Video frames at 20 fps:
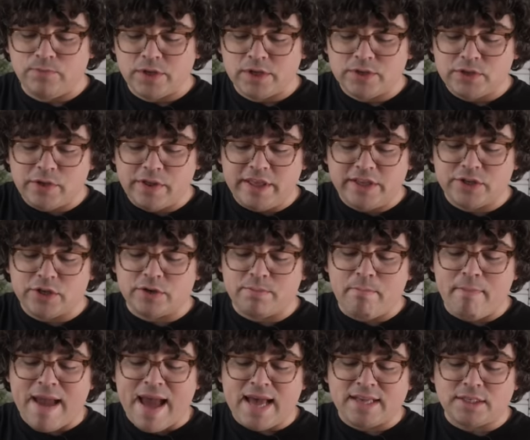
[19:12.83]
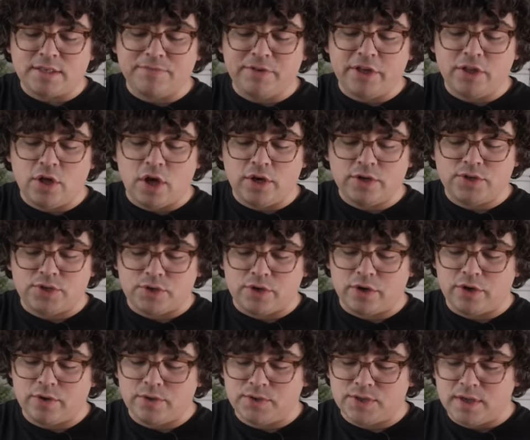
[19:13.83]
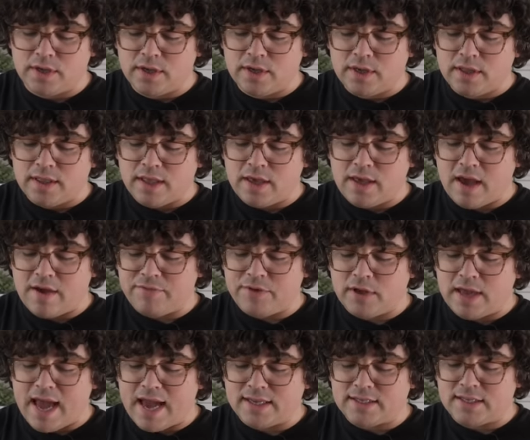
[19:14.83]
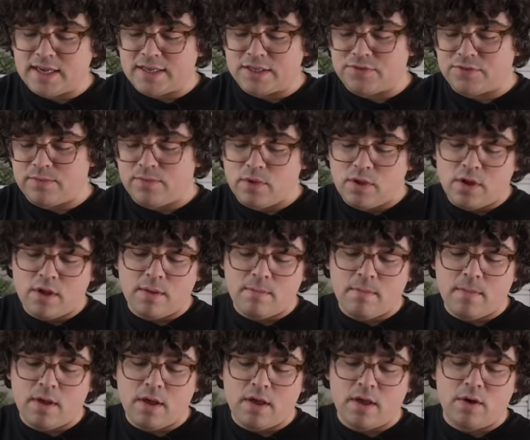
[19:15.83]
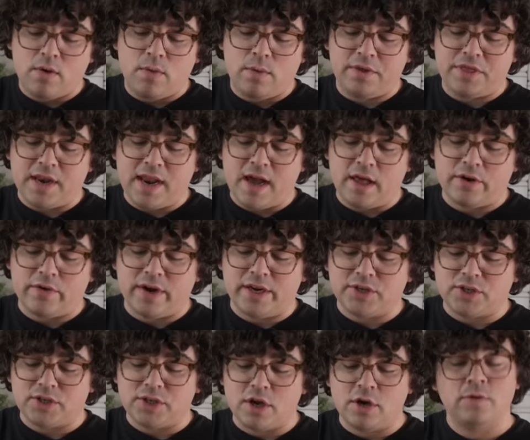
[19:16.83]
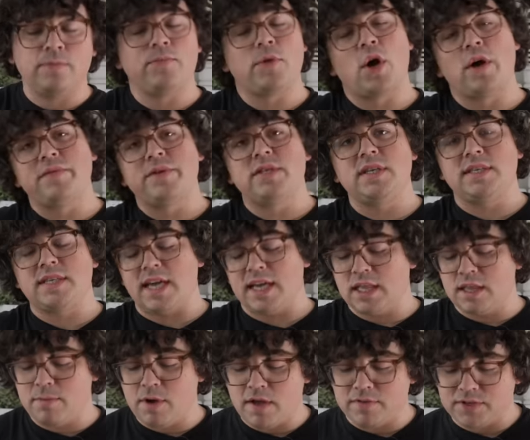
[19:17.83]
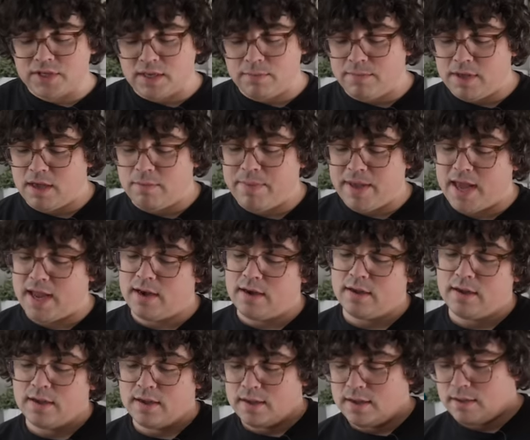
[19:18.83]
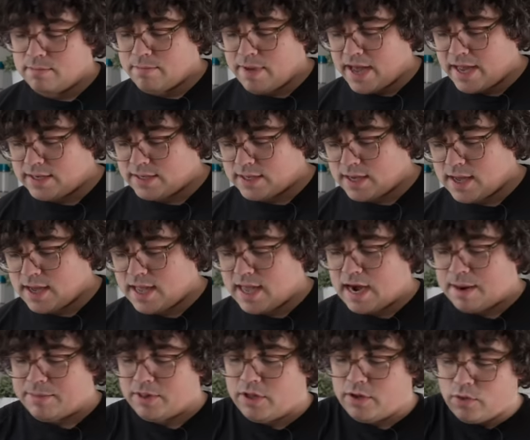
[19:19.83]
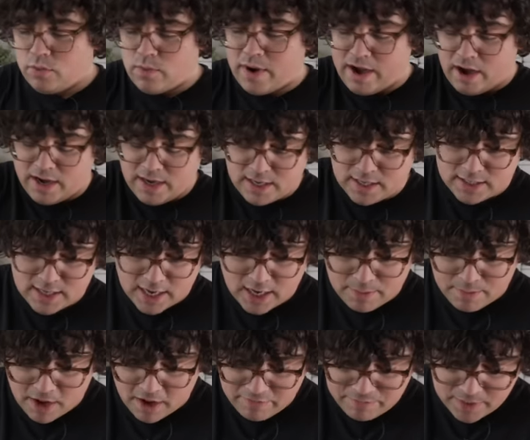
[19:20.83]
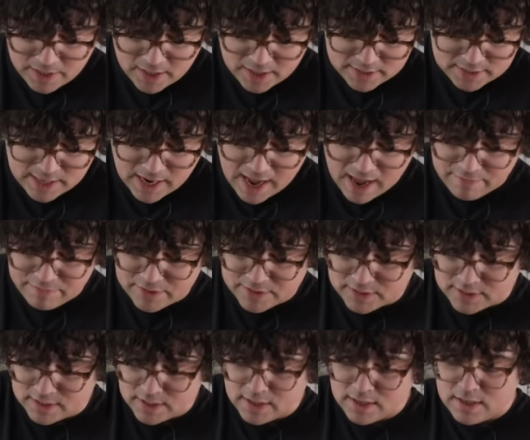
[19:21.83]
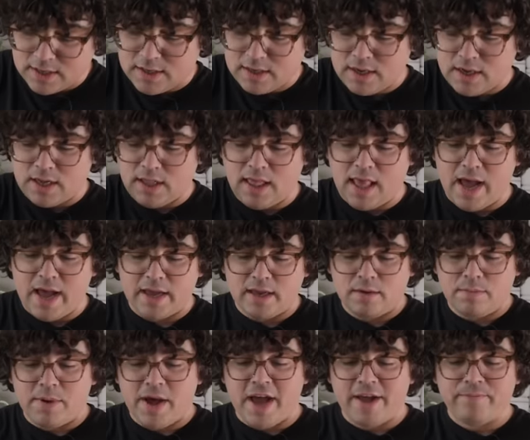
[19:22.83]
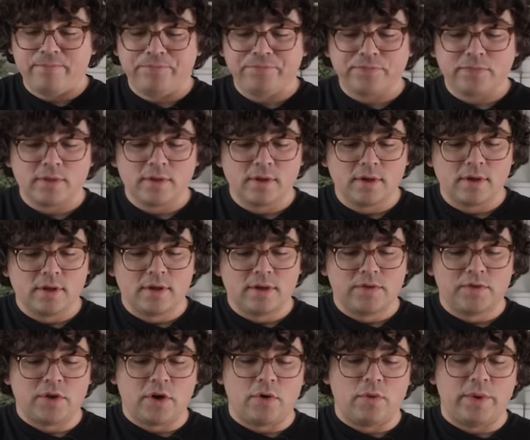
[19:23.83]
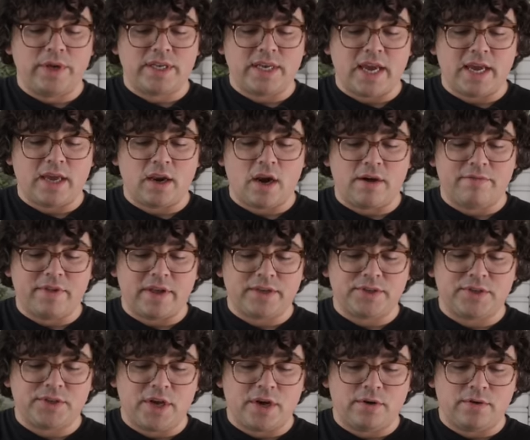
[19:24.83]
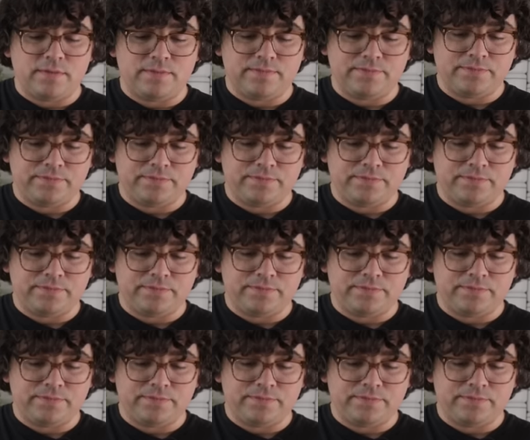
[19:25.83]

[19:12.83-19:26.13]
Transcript: So these are massively long screws that you have to access with an Allen wrench. So obviously taking them off can be a pain, but, and I'm a little wary to take them off because I have this aligned, but so we take it off like so.